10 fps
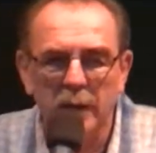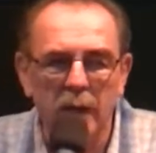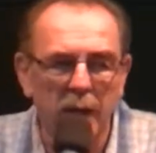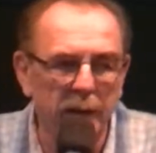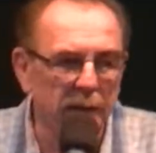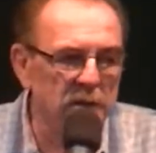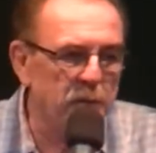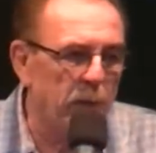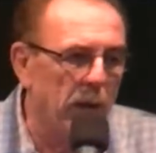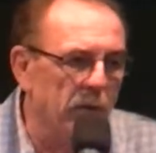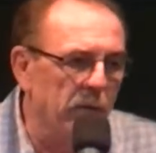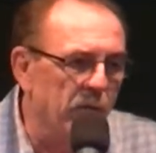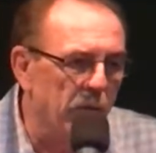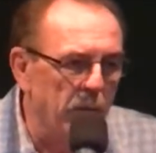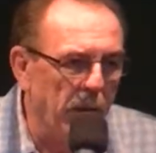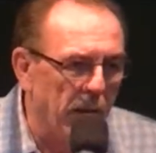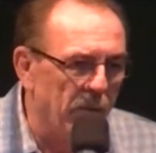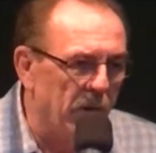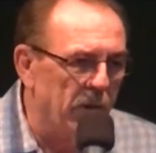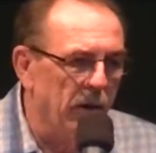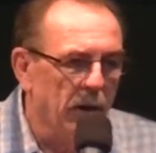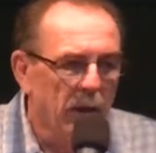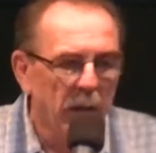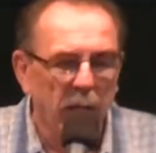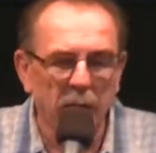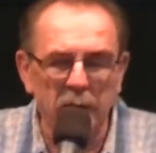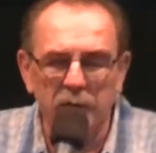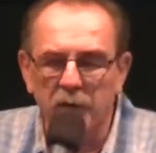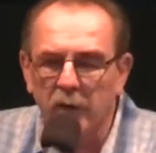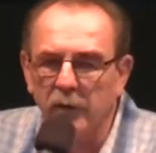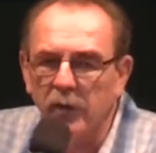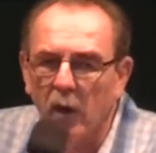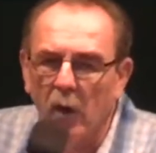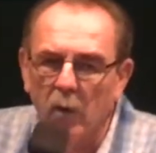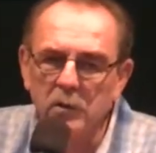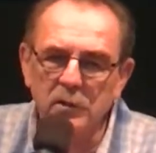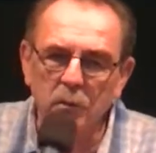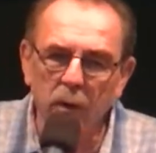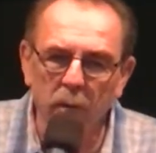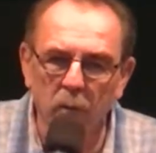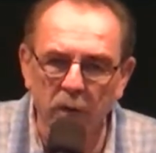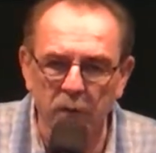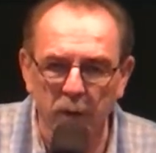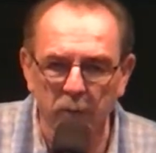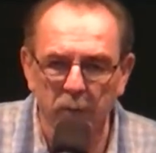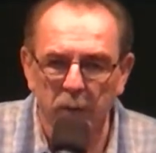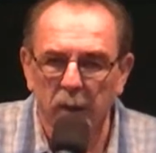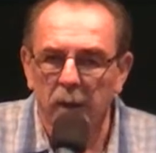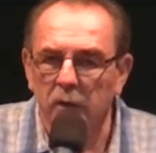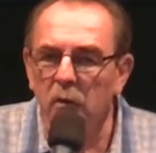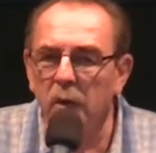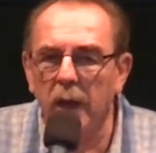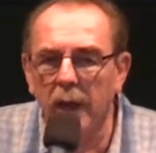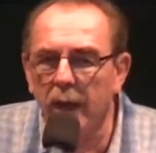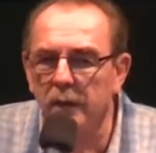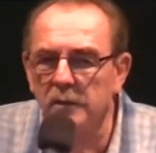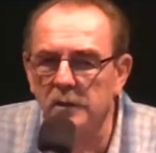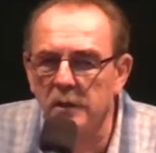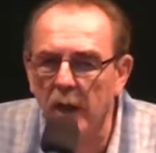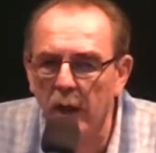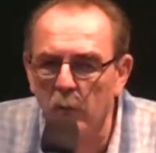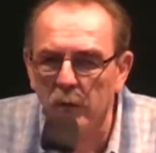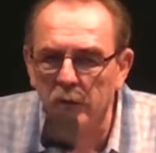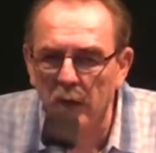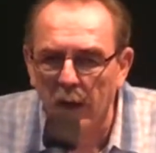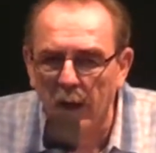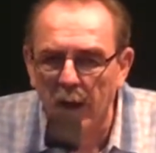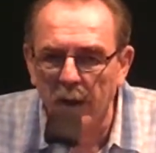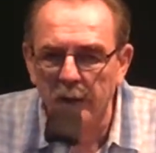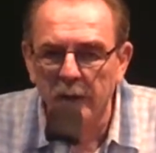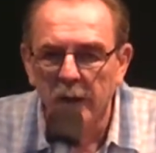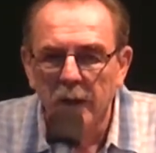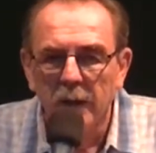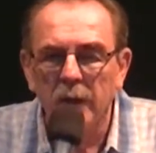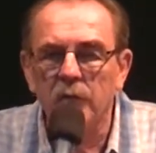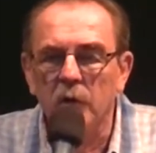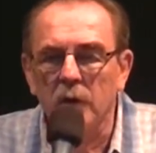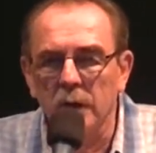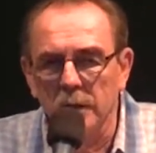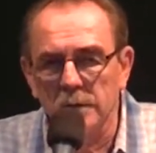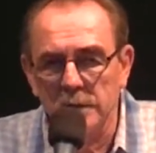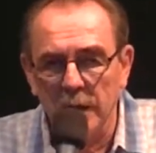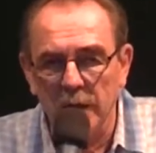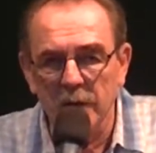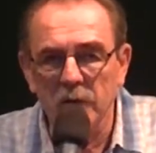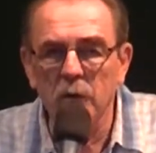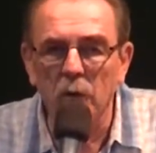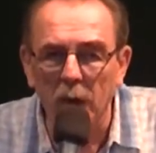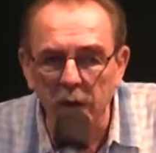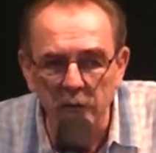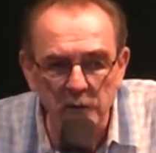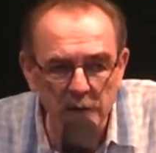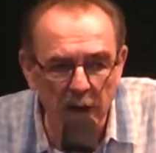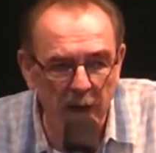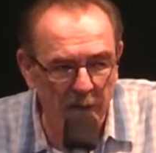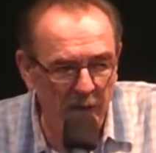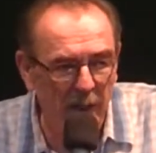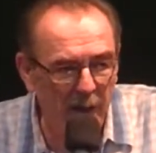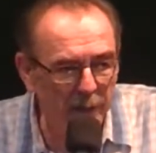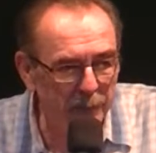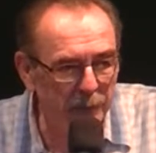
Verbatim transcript: God expelled him from heaven, and a third of the host went with him. You can't stay with God if you're going to sin. Do you understand that?